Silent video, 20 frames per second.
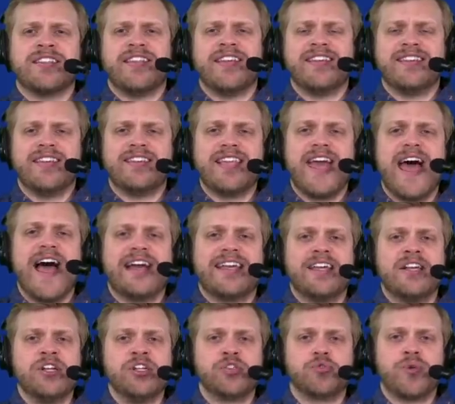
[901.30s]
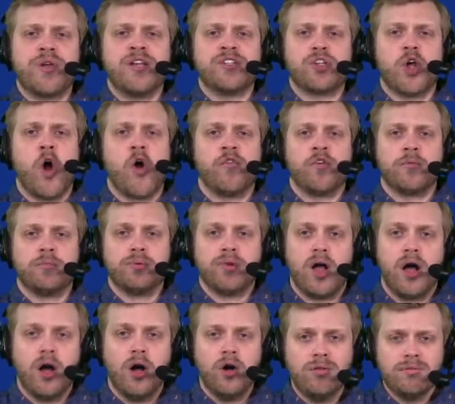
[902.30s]
I think the Dak injury is
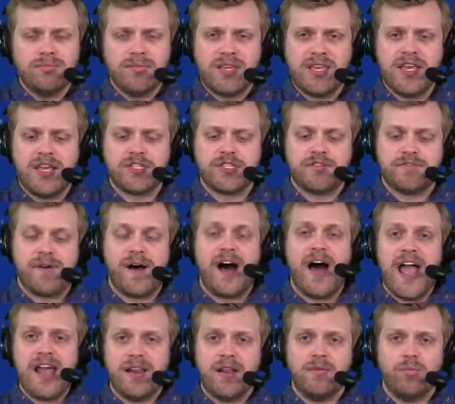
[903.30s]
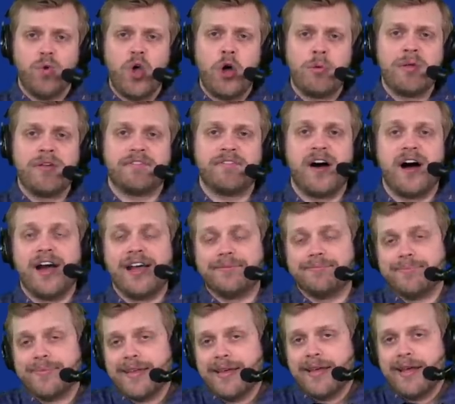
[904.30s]
overblown. He is fine and will be fine.
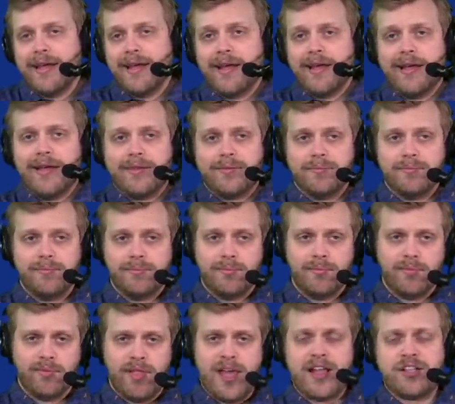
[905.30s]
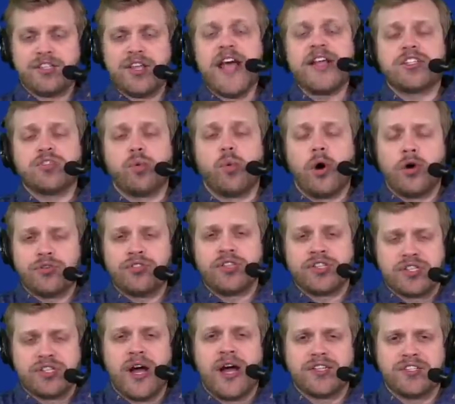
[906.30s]
It's, it's worth
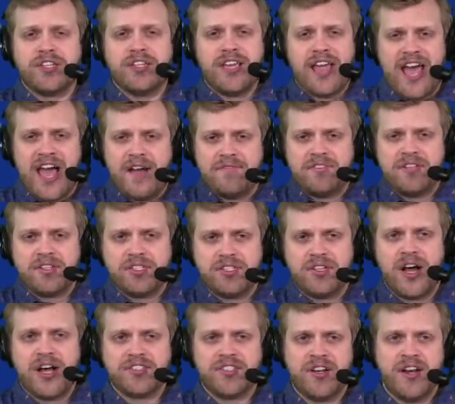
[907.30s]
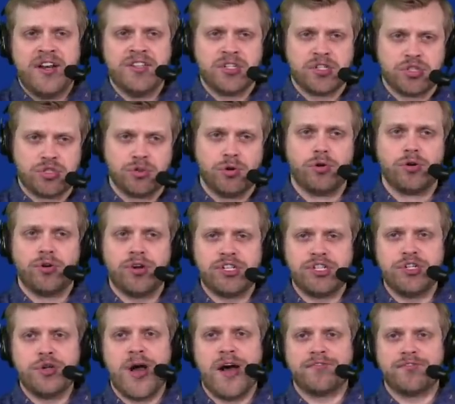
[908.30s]
discussing. You have to discuss it. It is a shoulder
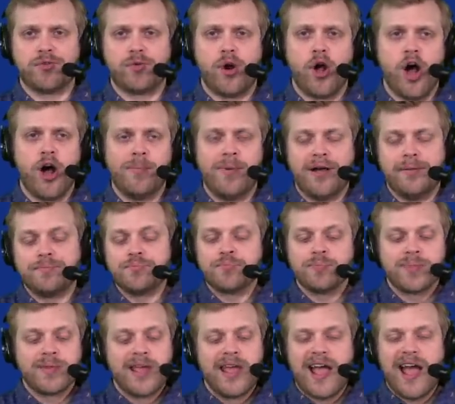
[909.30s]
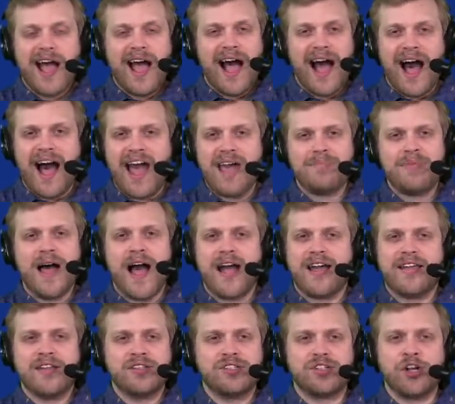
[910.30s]
issue after all, but I'm not
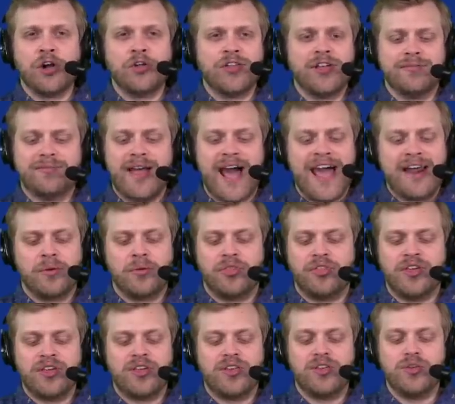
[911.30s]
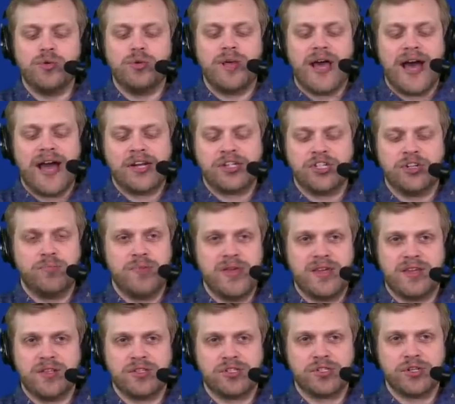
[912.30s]
concerned, and I don't think you guys should be
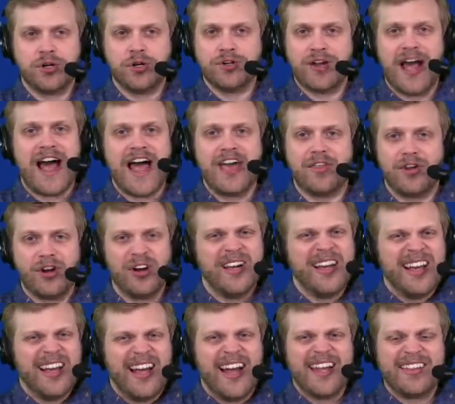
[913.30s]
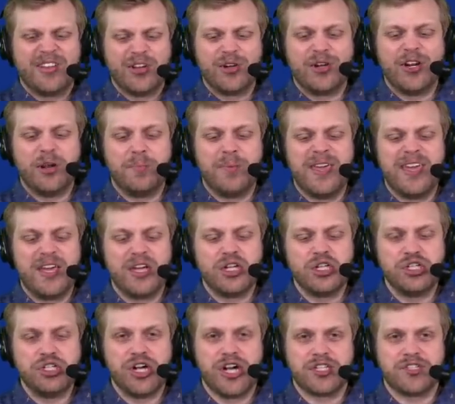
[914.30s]
concerned either. I think they're going to be
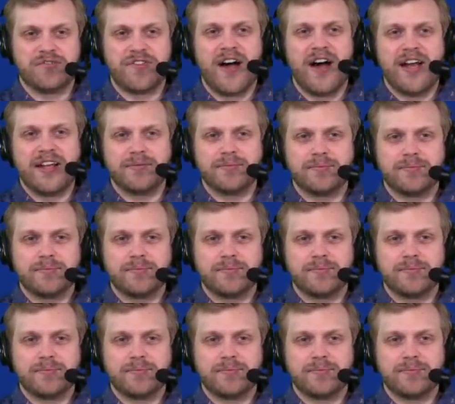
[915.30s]
just fine.